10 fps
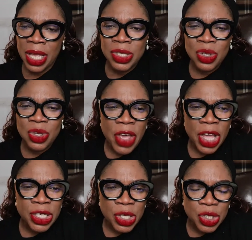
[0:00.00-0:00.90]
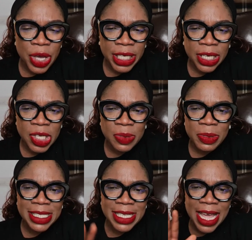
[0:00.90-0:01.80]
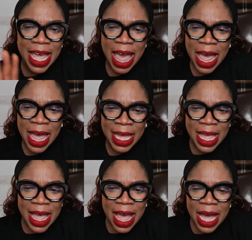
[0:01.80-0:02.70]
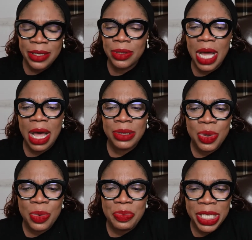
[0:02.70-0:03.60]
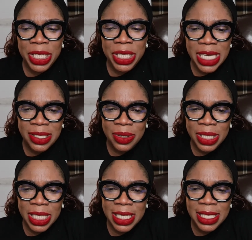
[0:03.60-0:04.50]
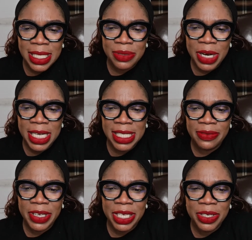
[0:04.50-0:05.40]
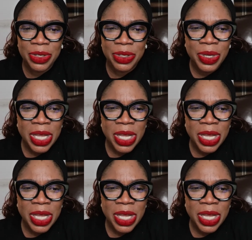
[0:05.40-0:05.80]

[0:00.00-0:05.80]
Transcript: So if you're just joining us, please say hi. I don't know how to pin chat on this. This is relatively new.